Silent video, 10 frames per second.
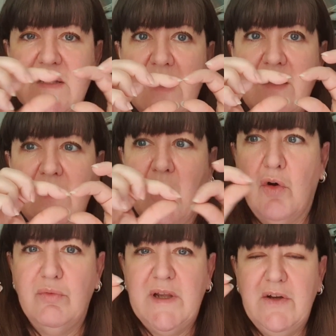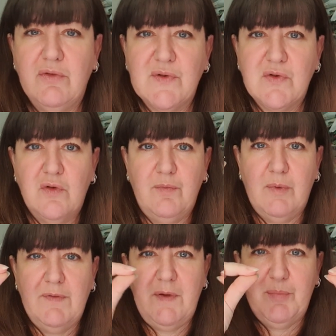I think the whole needle sort of,
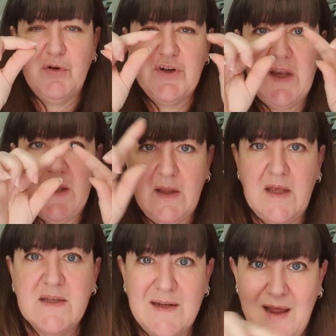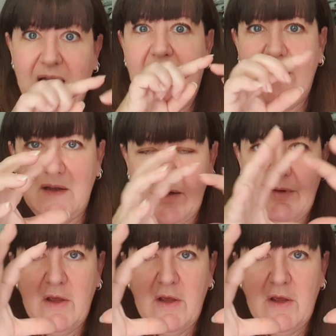well, if you push it, it's an eye, you know, it